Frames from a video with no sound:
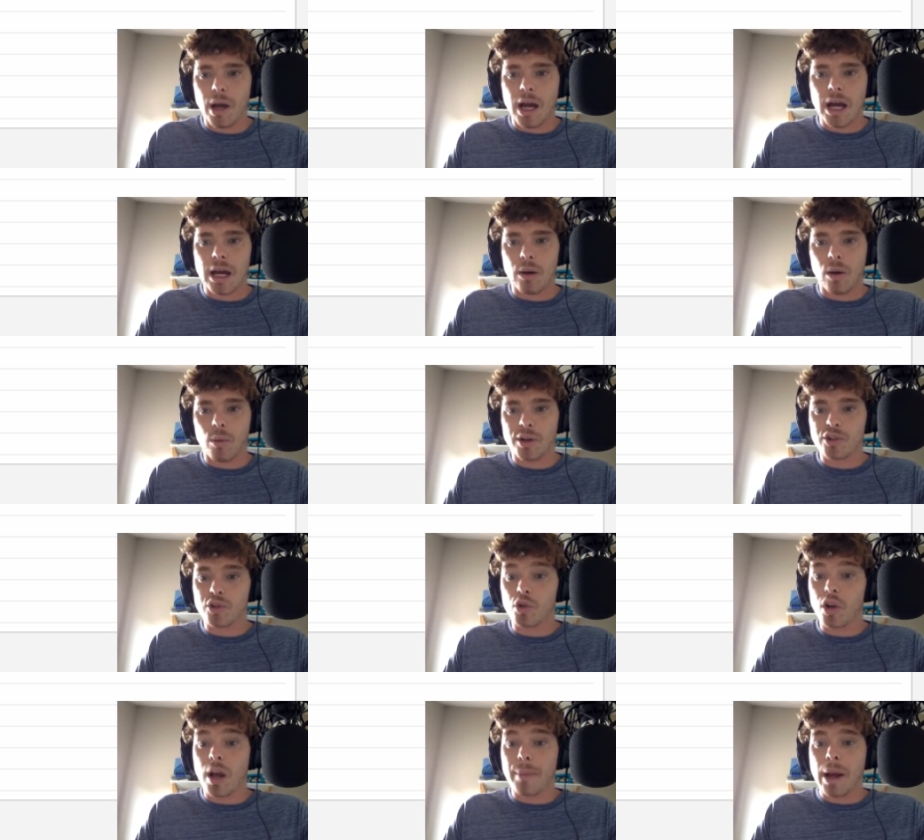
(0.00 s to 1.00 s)
uh, I want to
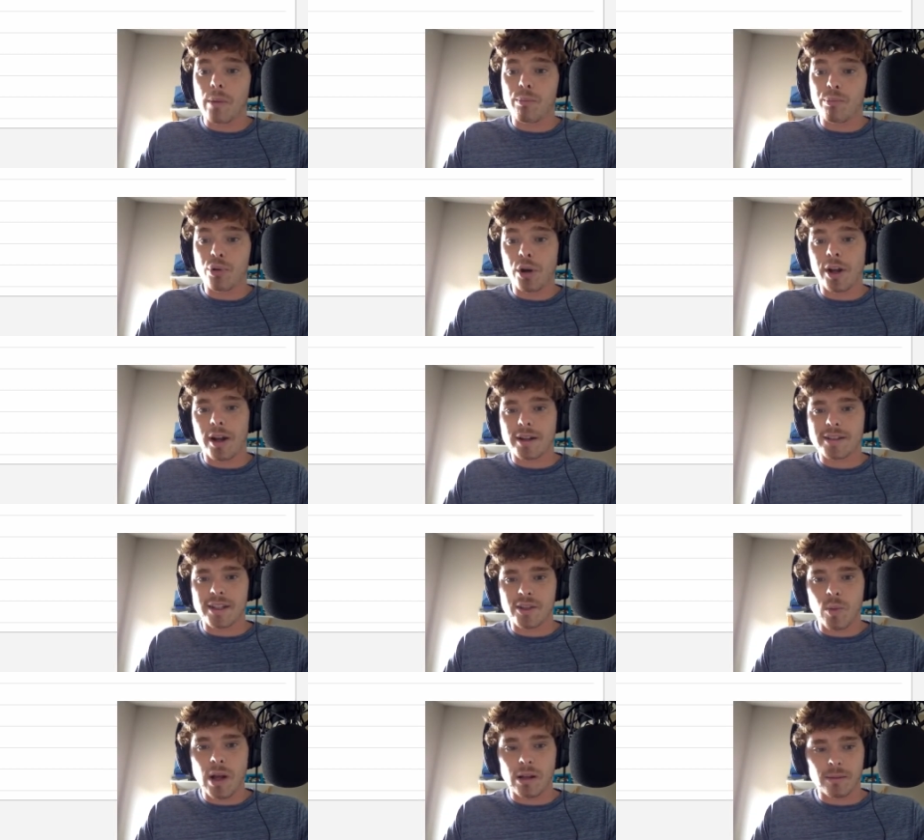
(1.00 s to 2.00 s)
talk about products
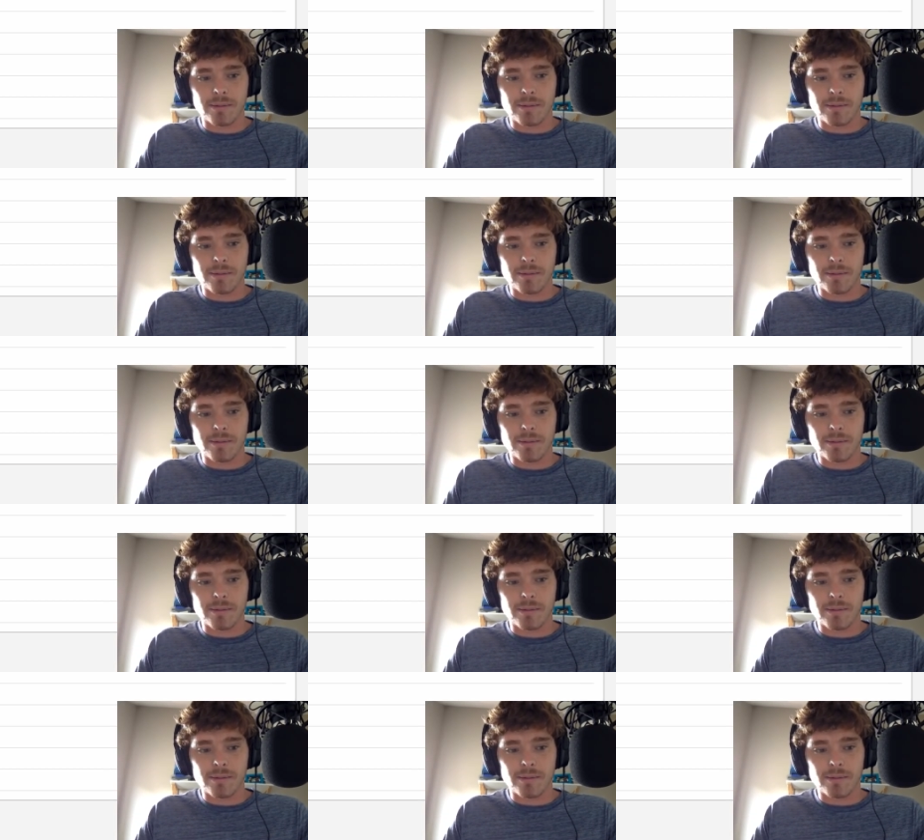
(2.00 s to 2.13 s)
as well.